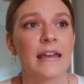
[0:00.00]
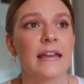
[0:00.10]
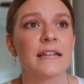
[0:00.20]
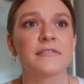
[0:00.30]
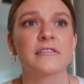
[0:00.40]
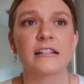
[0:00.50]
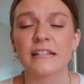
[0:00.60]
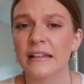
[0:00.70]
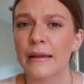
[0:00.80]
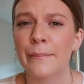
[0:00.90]
It
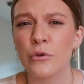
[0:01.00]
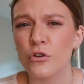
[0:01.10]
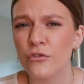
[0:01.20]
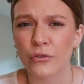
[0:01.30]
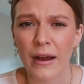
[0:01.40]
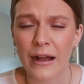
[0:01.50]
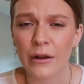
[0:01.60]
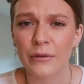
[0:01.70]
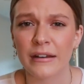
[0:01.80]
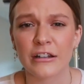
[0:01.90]
doesn't like move
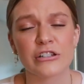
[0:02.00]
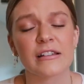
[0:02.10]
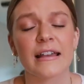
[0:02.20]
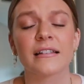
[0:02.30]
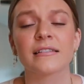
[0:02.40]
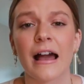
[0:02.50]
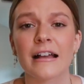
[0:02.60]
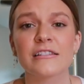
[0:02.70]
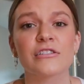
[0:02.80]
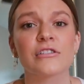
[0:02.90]
around and it just like
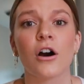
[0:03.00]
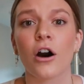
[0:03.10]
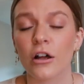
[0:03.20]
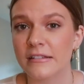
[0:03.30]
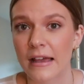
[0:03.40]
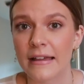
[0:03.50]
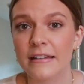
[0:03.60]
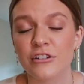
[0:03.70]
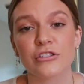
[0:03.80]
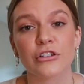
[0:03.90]
lasts all day
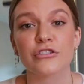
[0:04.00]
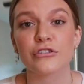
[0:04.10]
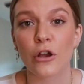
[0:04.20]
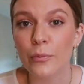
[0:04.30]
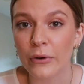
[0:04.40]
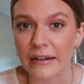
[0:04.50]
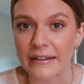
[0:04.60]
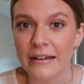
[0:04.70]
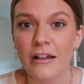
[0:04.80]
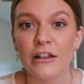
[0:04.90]
and just looks so
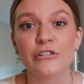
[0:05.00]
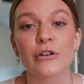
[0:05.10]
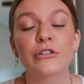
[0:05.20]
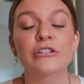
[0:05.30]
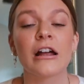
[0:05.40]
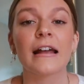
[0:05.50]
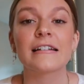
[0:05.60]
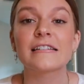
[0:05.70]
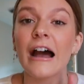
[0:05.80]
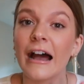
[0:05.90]
pretty. So there's not
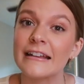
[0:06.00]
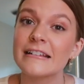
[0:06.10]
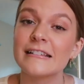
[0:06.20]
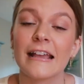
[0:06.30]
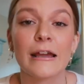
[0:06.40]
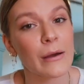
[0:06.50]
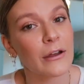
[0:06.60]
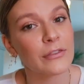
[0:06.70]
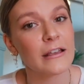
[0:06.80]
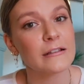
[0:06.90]
a ton to say
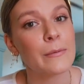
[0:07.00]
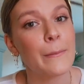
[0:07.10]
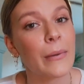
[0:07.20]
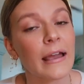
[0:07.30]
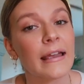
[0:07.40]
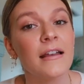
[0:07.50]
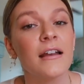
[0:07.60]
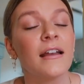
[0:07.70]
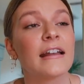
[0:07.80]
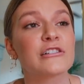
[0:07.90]
about this, but
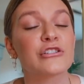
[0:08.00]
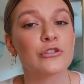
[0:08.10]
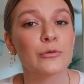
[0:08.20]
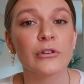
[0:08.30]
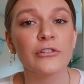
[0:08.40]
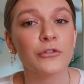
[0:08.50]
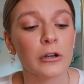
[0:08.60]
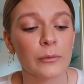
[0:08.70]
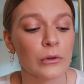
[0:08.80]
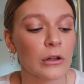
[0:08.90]
it's super
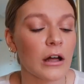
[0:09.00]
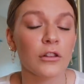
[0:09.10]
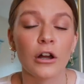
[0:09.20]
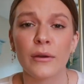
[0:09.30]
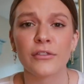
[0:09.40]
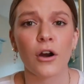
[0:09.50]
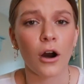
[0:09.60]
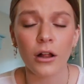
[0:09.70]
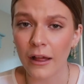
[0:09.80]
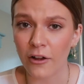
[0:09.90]
affordable along with
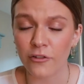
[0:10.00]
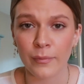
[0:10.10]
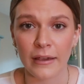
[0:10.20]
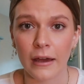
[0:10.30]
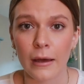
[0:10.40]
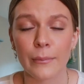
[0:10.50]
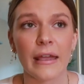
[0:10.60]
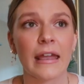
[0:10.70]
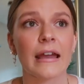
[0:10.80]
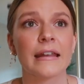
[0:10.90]
all e.l.f. makeup
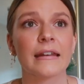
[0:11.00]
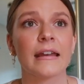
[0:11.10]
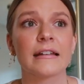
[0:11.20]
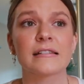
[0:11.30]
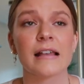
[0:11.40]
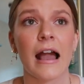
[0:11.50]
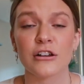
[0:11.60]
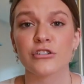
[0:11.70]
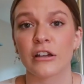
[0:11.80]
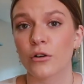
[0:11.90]
and it's
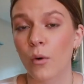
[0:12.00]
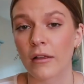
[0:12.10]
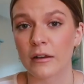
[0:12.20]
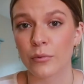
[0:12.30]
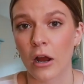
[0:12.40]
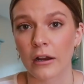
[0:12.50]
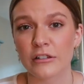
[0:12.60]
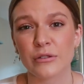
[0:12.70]
actually a quality product.